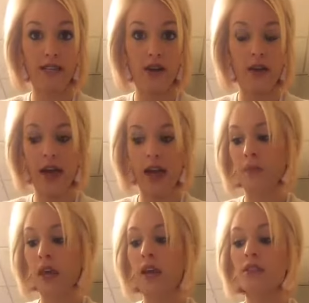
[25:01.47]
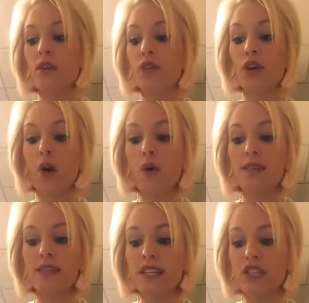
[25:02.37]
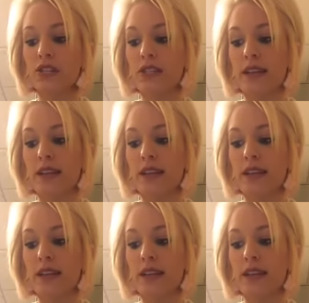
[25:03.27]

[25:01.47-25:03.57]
Okay, so the goals SeneGence